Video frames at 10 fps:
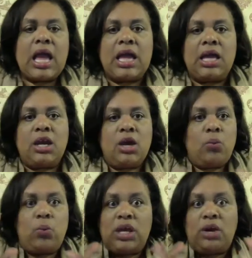and
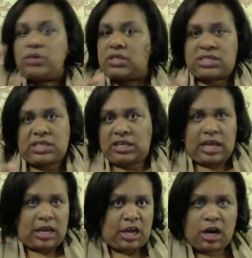we don't see
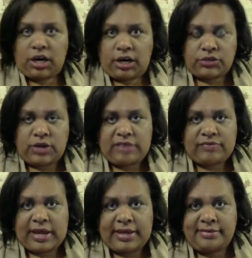that car in our
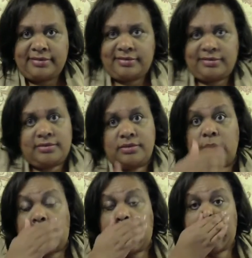driveway,
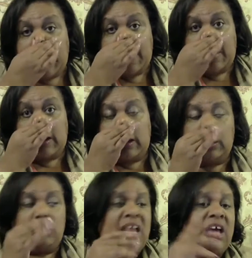right?
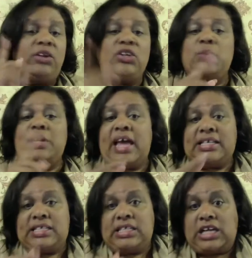Not only do we
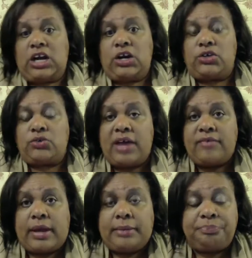not see the car in our
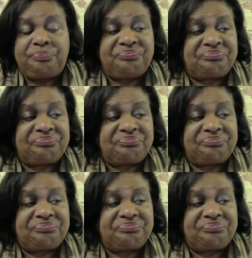driveway,